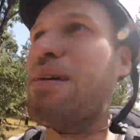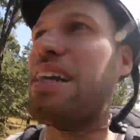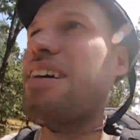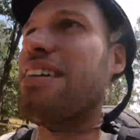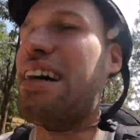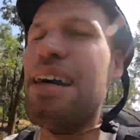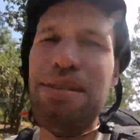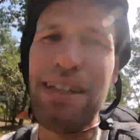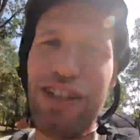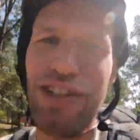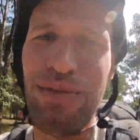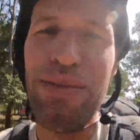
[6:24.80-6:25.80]
my god, I'm
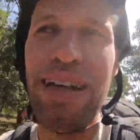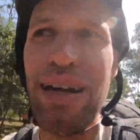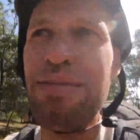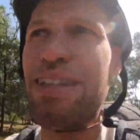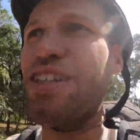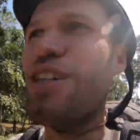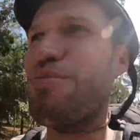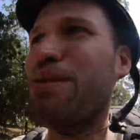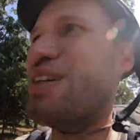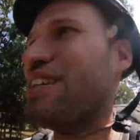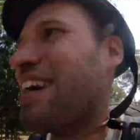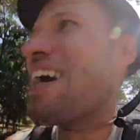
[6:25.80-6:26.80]
in a good
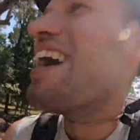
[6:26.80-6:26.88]
mood.